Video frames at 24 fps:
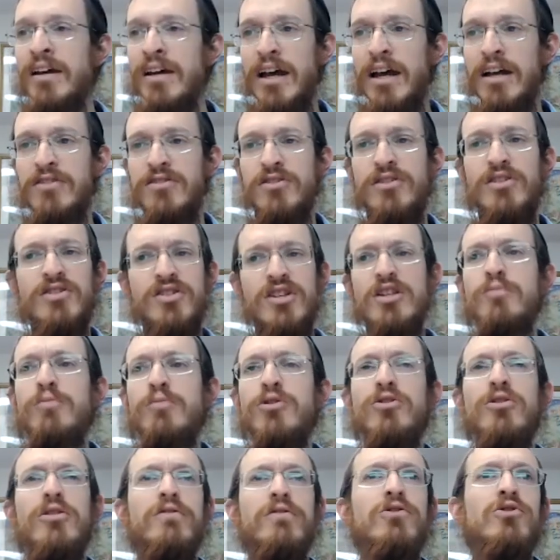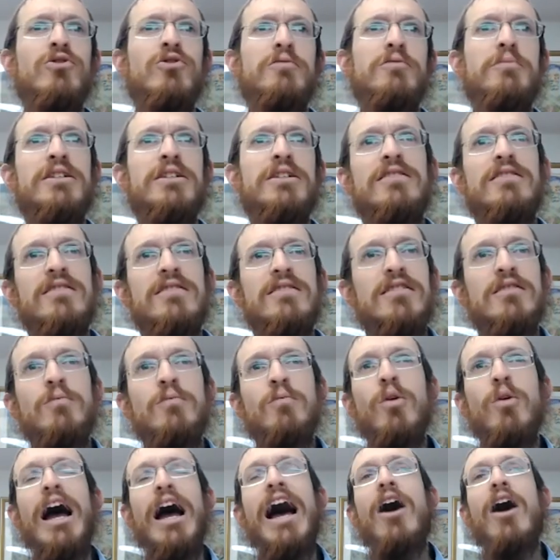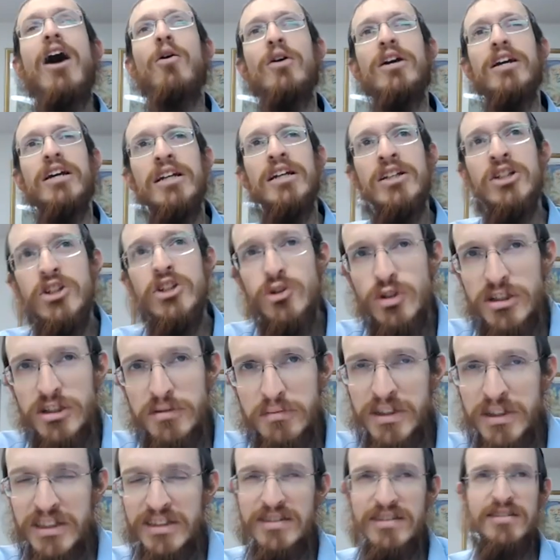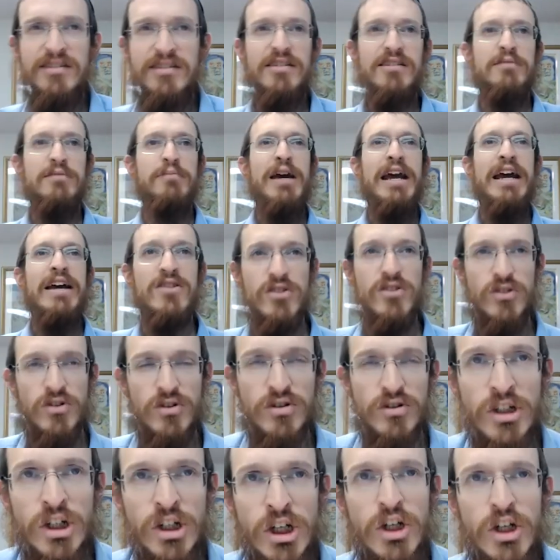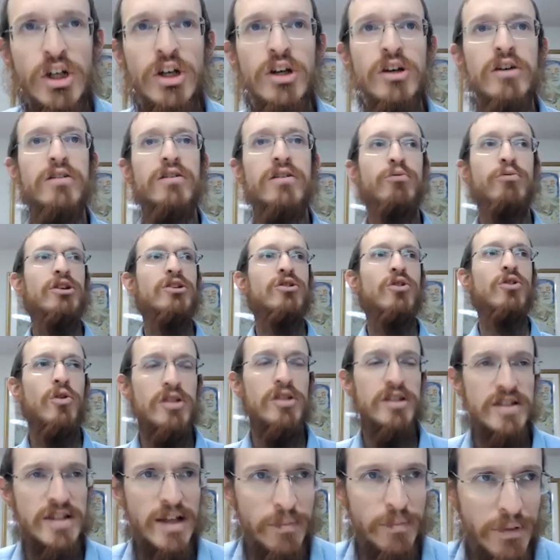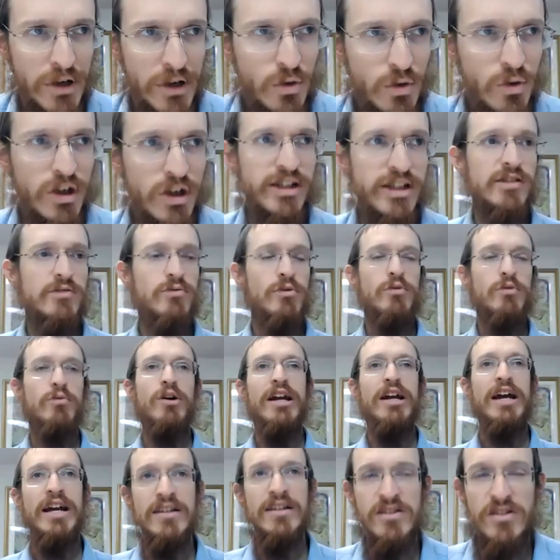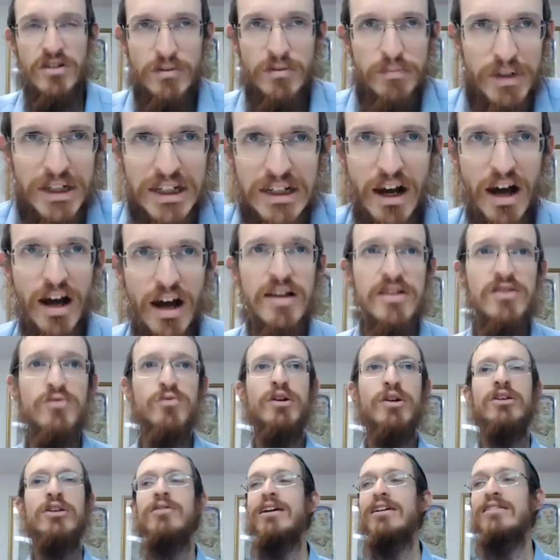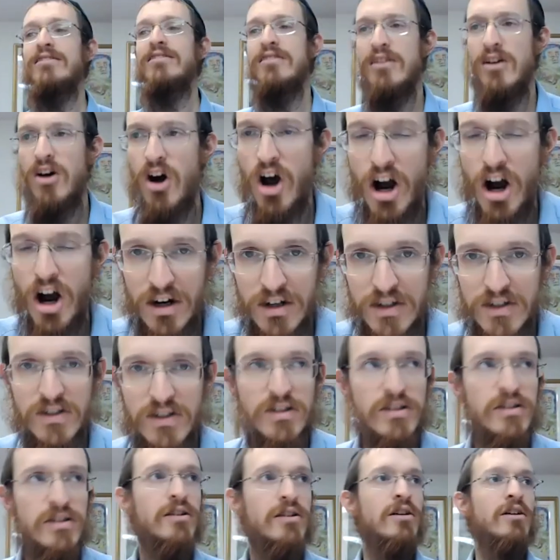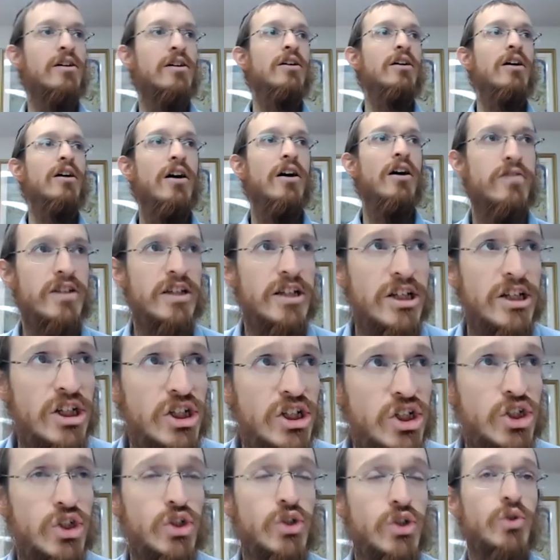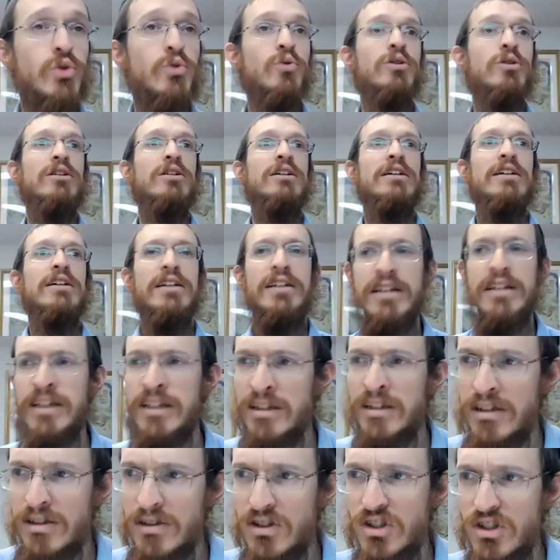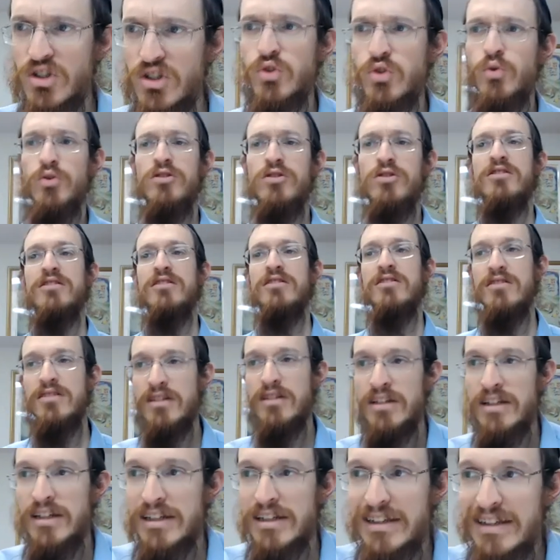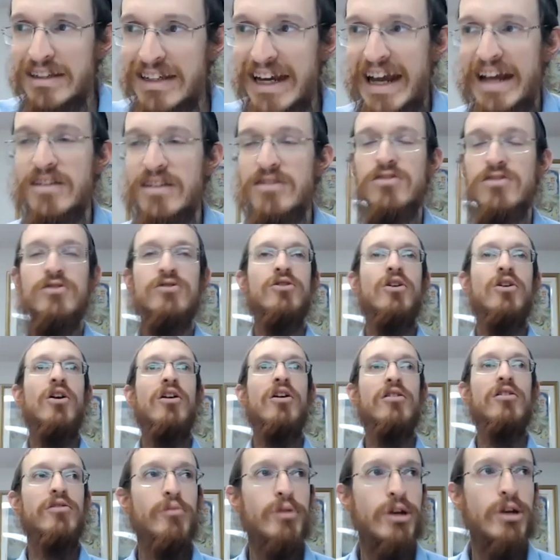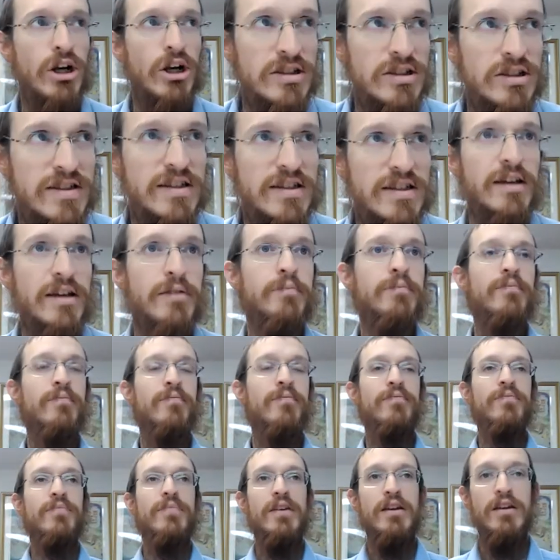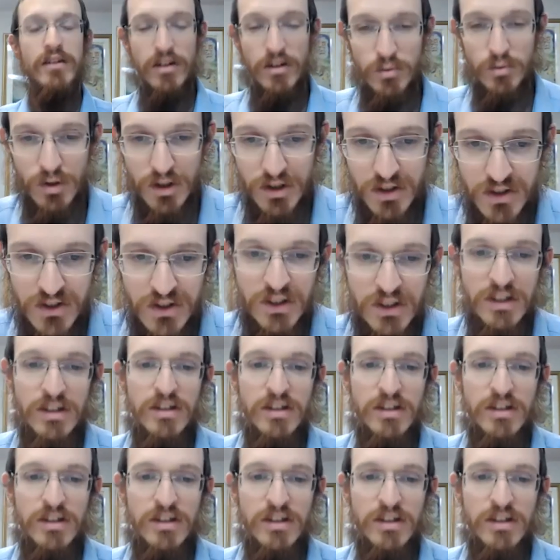And so you see the beauty of Jewish mysticism. How can Jewish mysticism answer 3 totally separate questions with one answer? Because when you get to the heart of the issue, in their source, the answer to all 3 are the same. In other words,